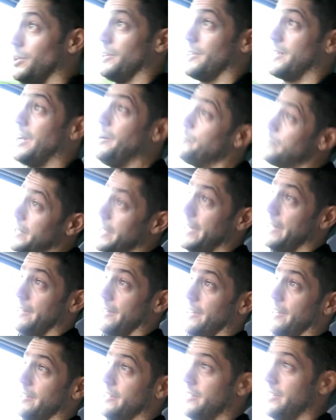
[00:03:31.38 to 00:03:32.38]
the company
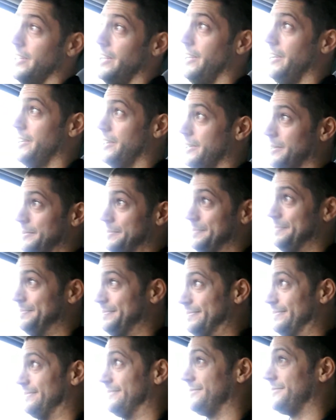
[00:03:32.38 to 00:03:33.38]
that I seek
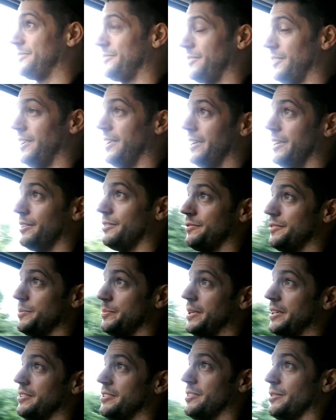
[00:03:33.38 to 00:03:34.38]
flying off to
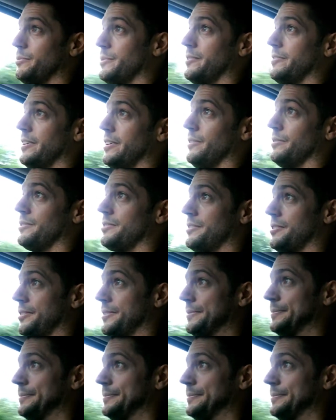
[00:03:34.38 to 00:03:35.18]
be somewhere else.